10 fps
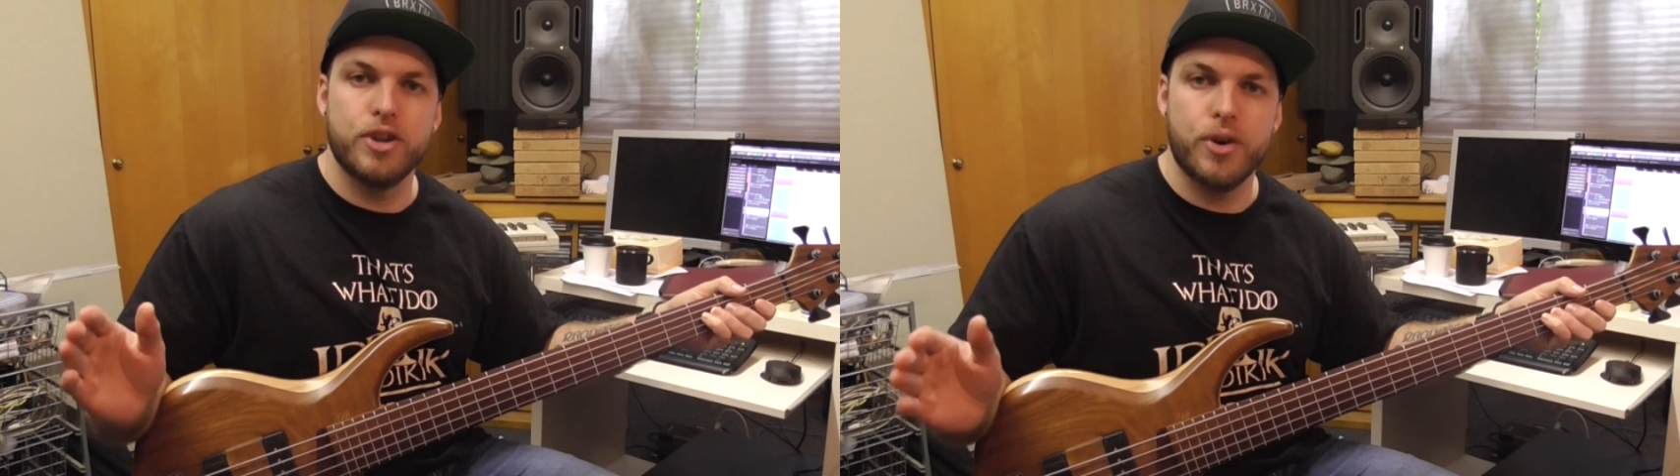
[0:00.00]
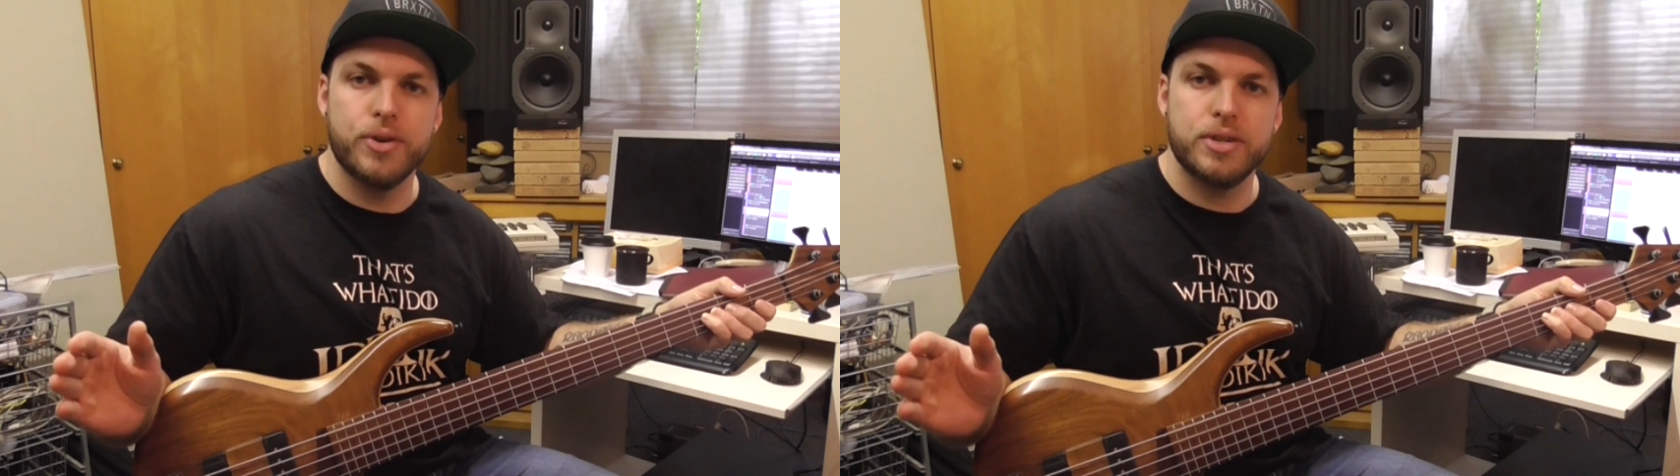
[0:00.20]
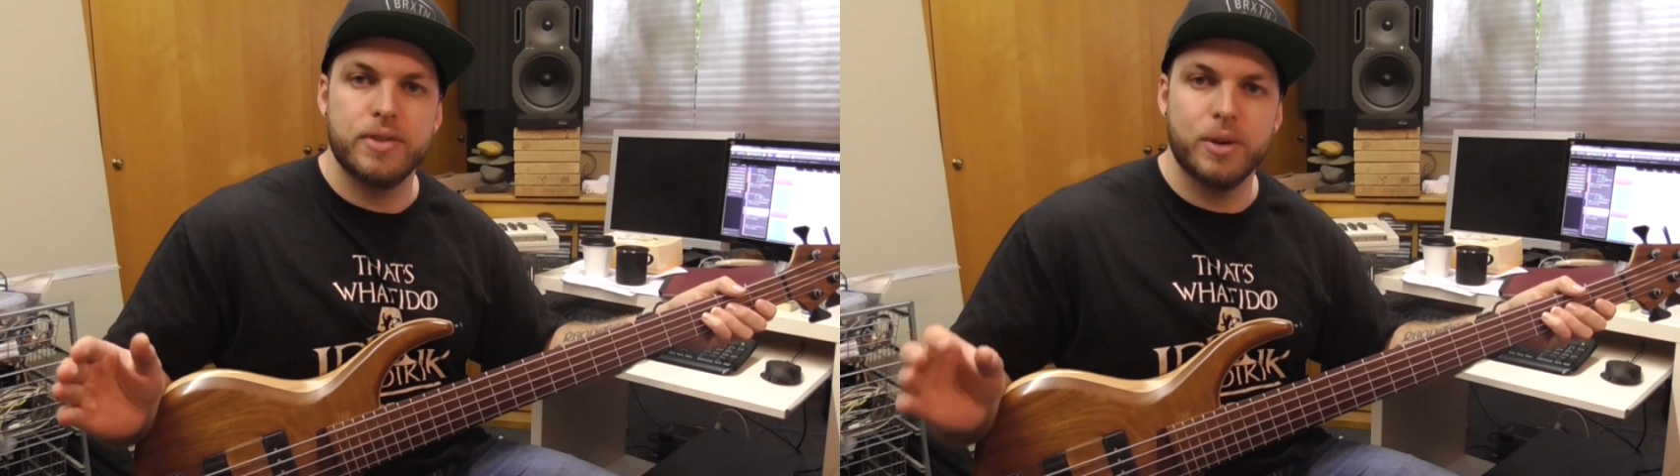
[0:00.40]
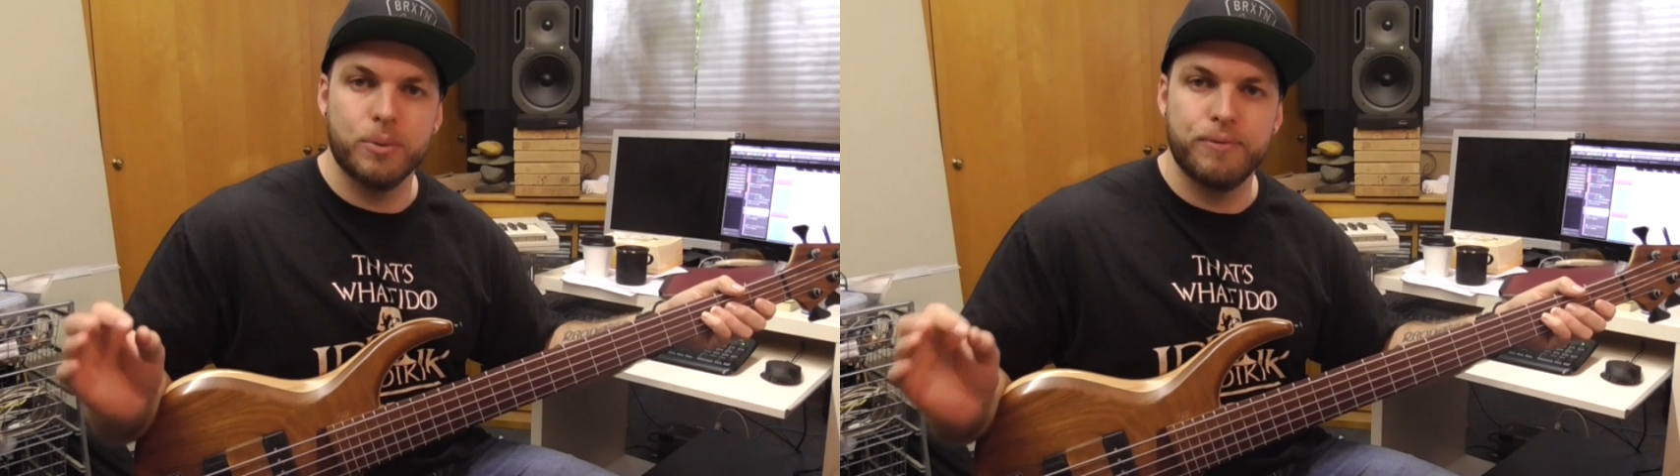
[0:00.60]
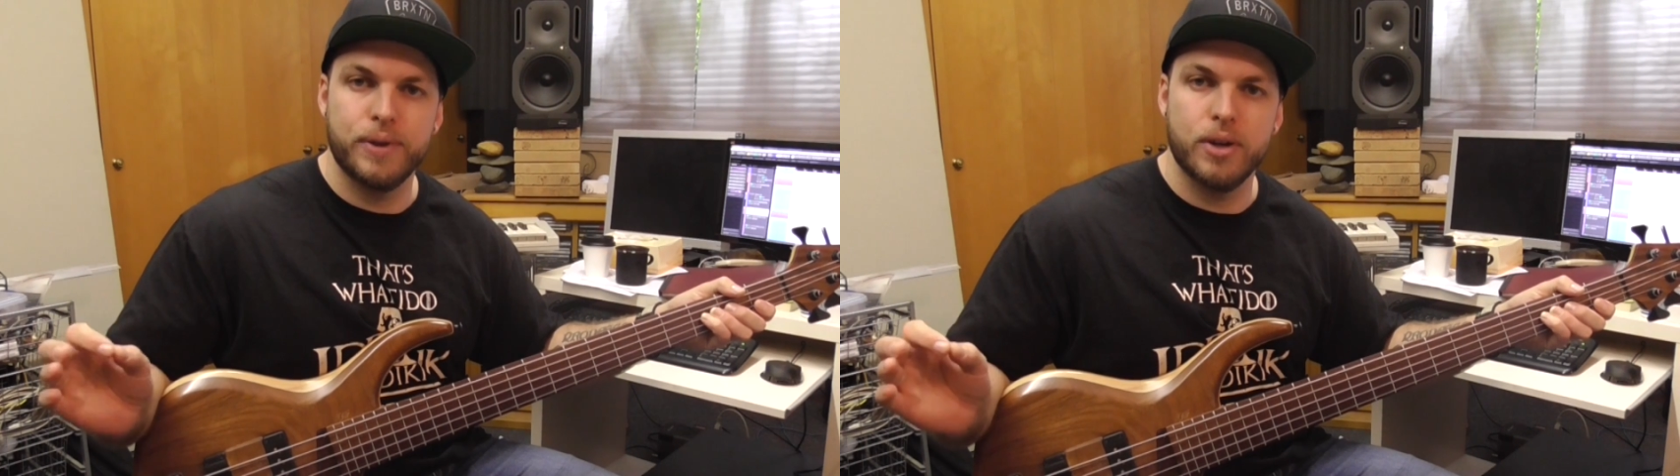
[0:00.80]
note
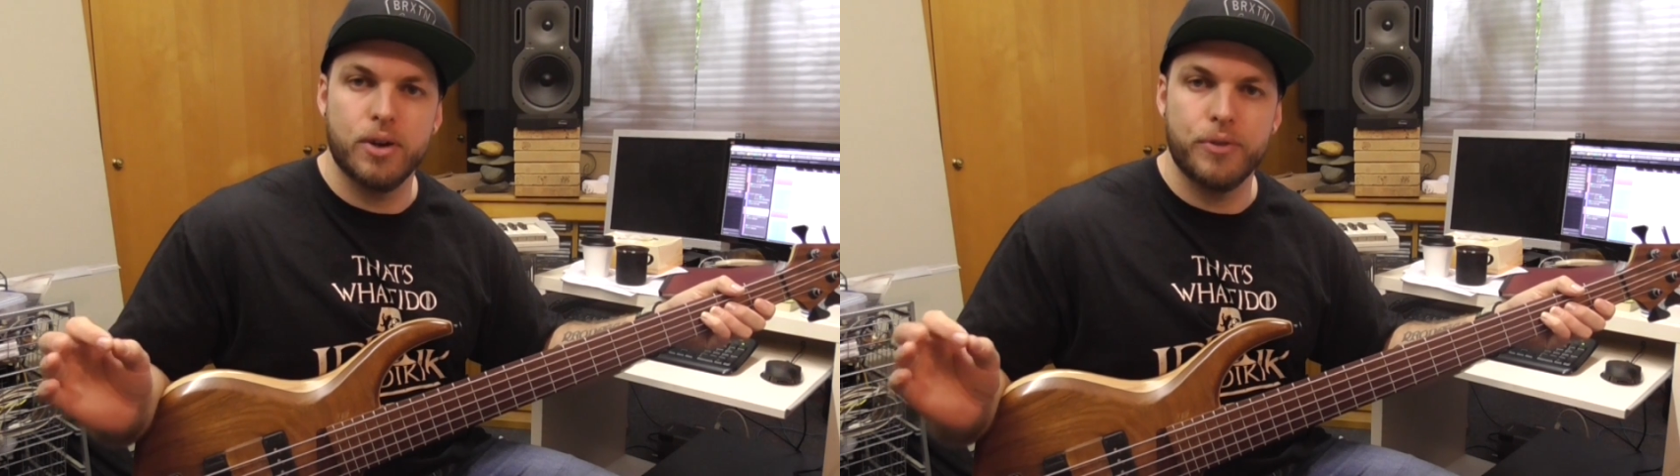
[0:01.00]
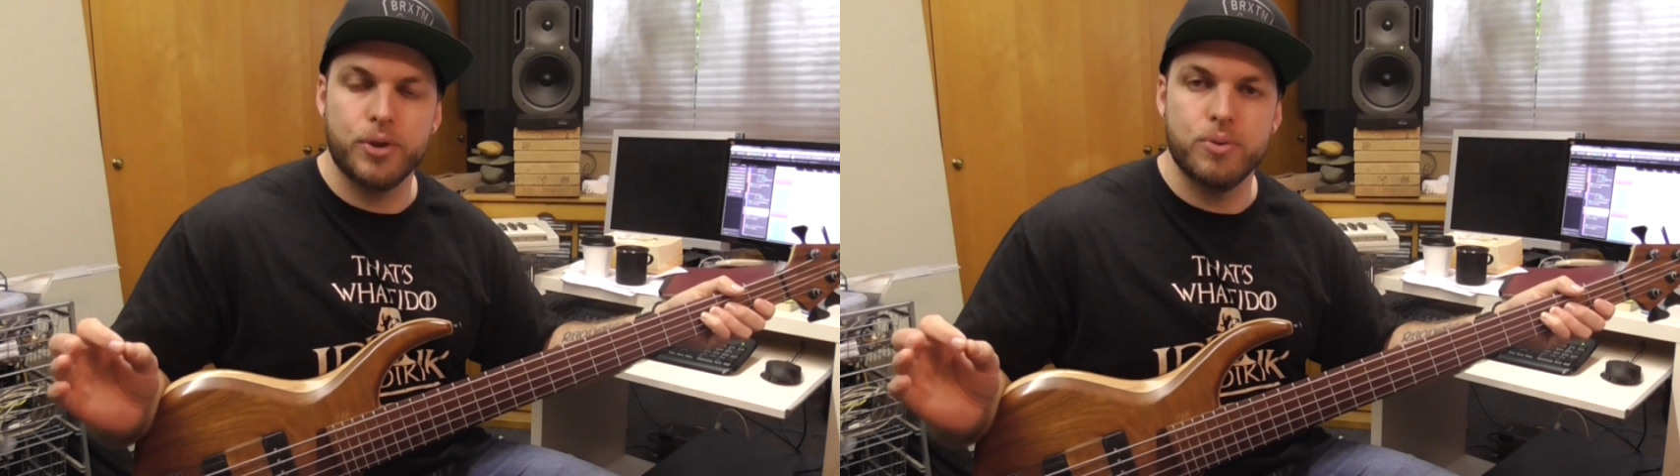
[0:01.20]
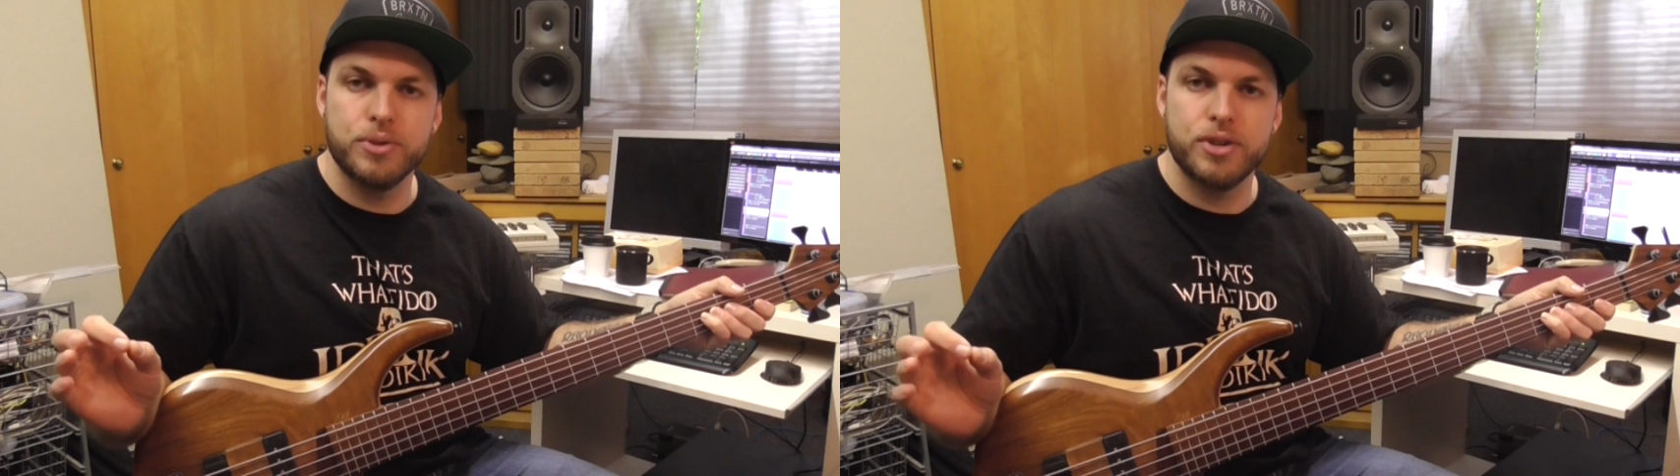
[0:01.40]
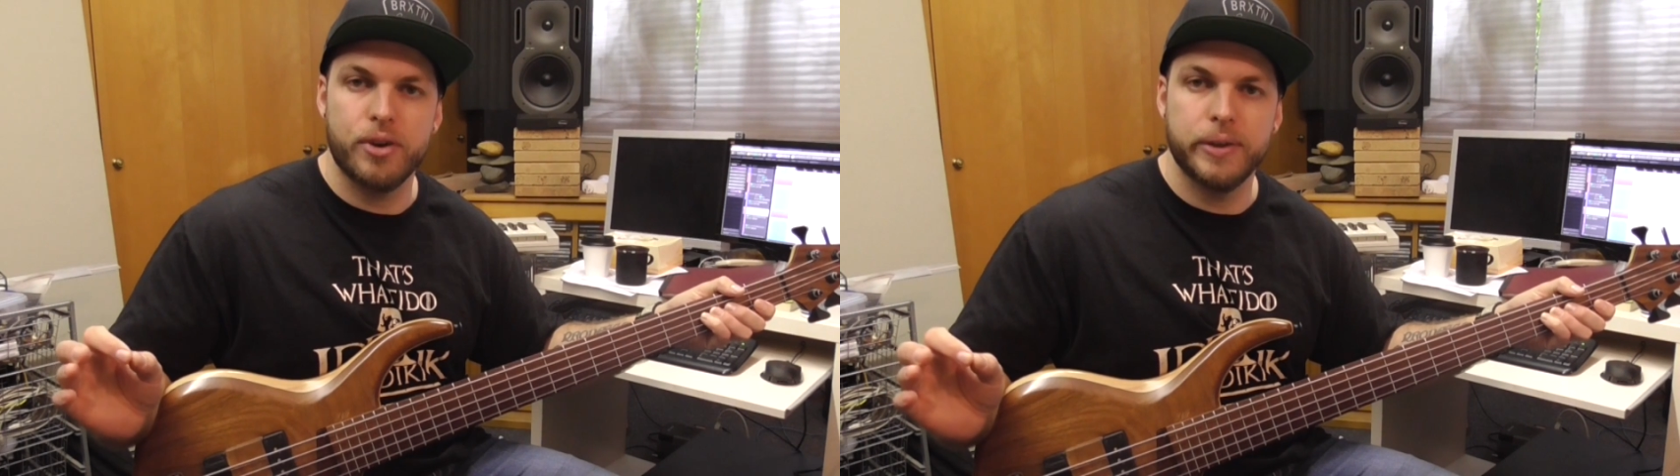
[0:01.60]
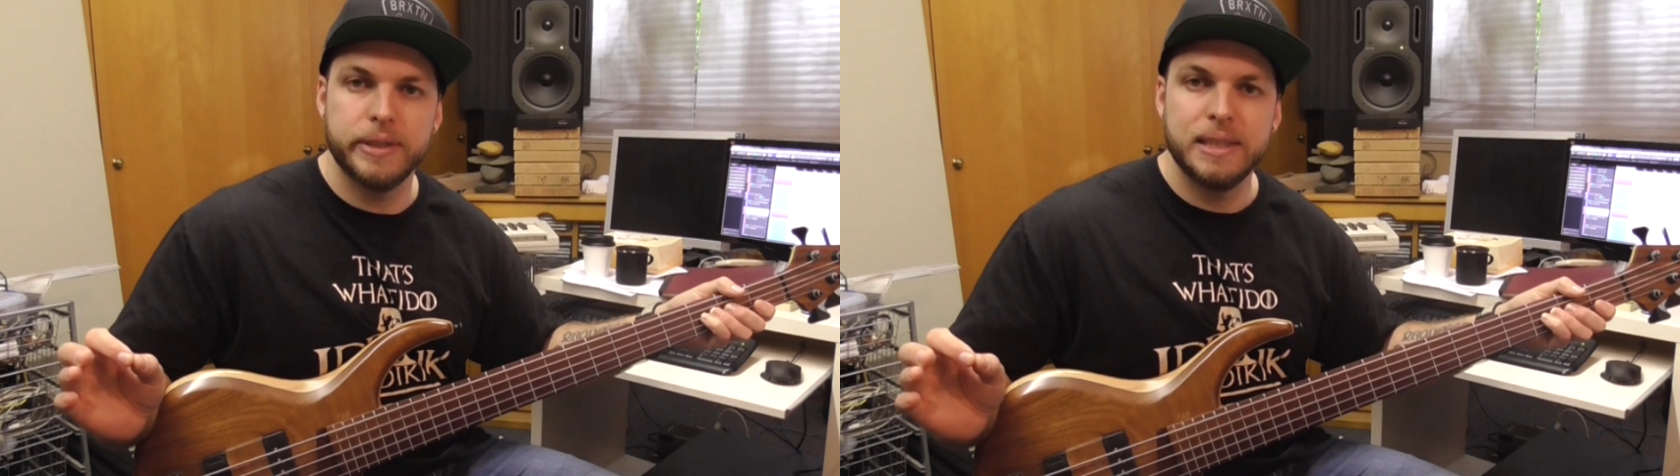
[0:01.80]
that'll fit on the chord
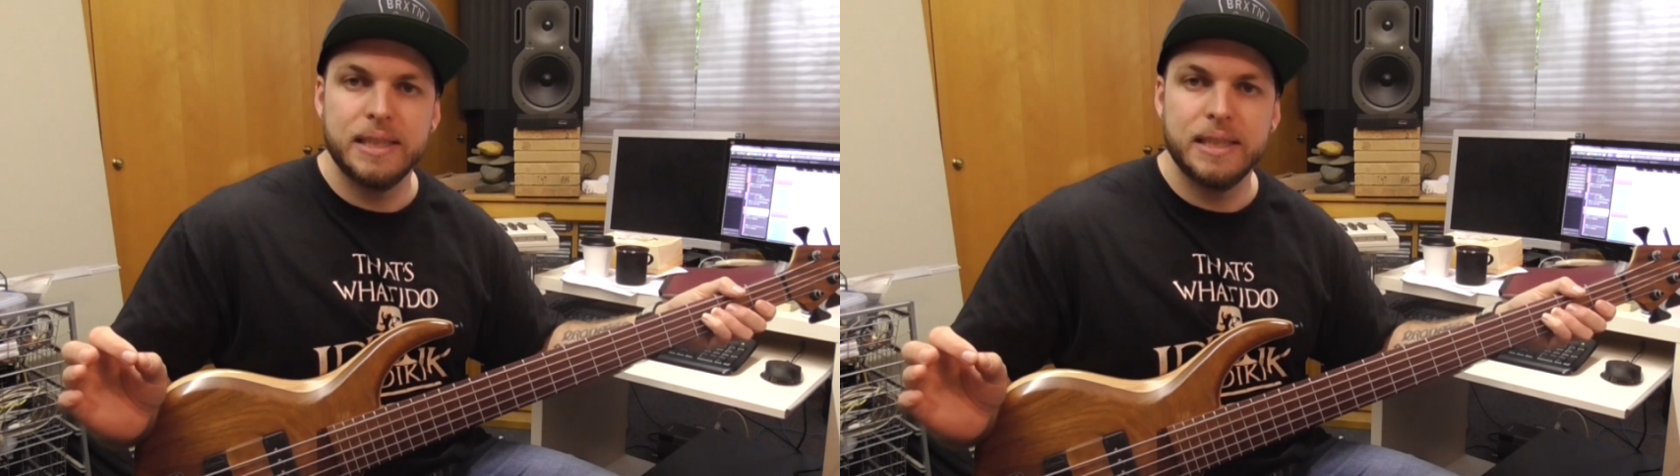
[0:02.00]
tone.